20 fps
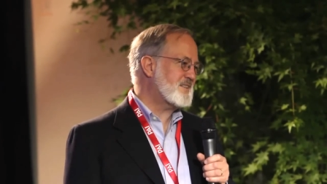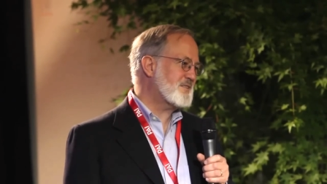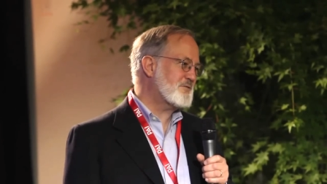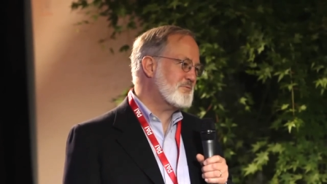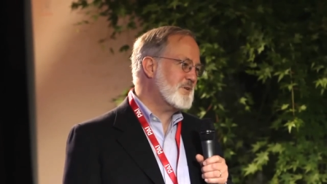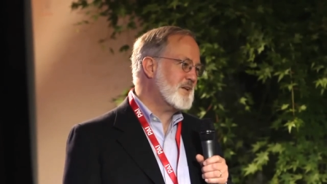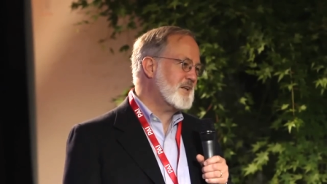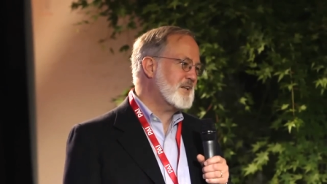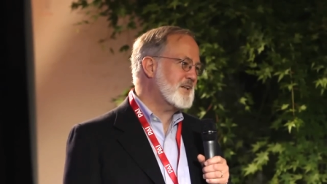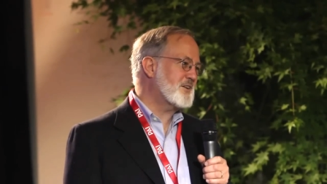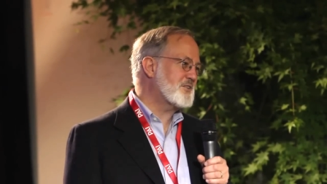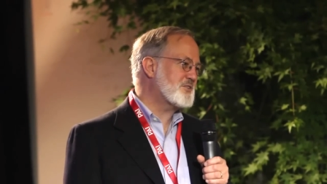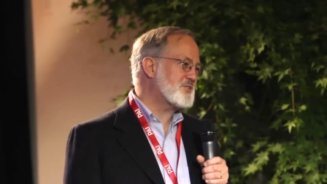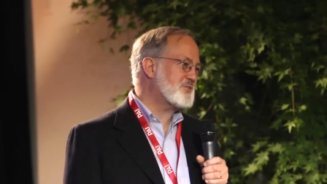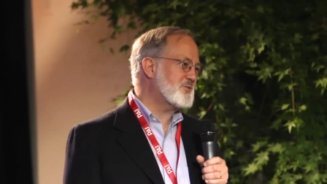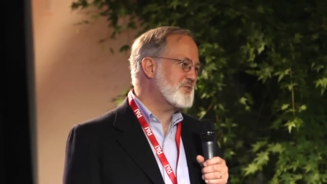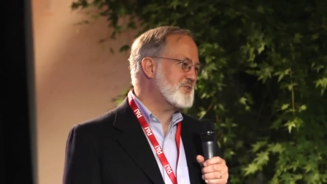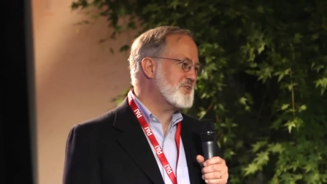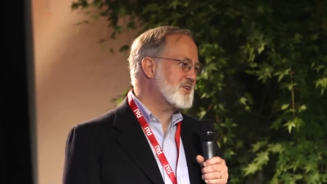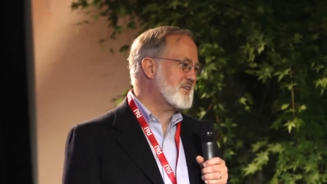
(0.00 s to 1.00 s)
This is really a
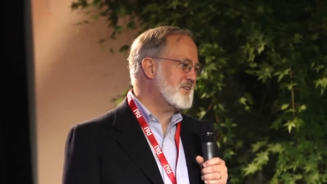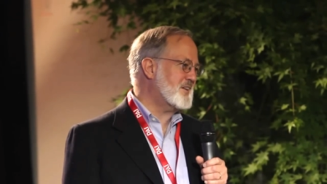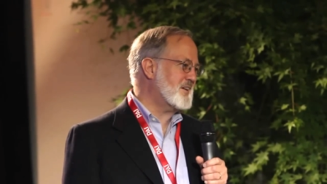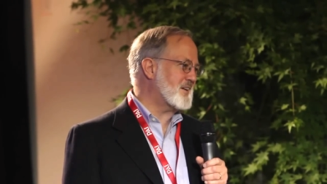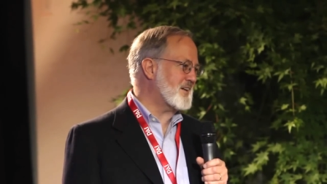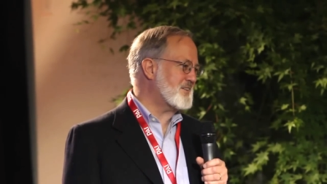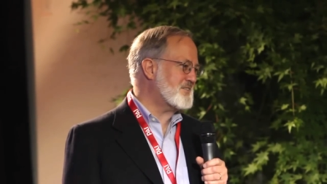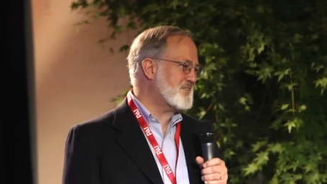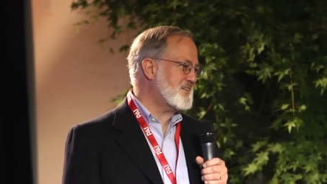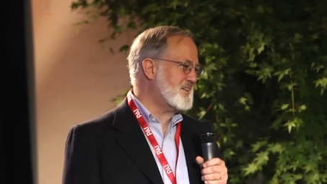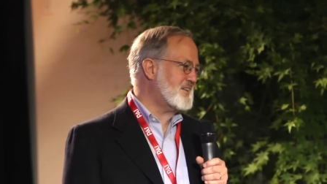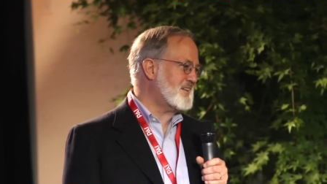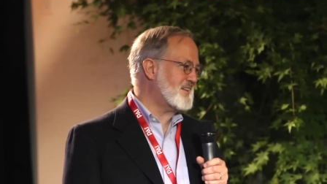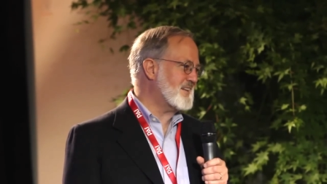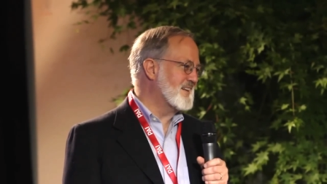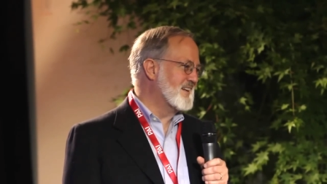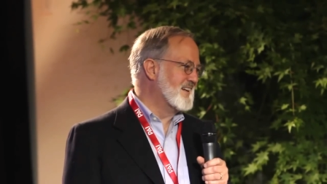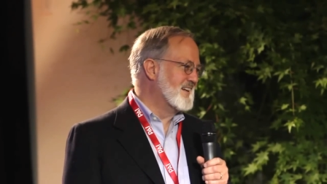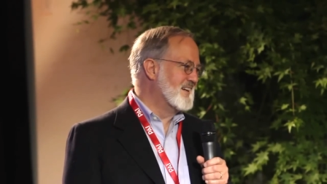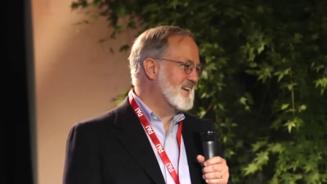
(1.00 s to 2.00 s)
discouraging thing, isn't it?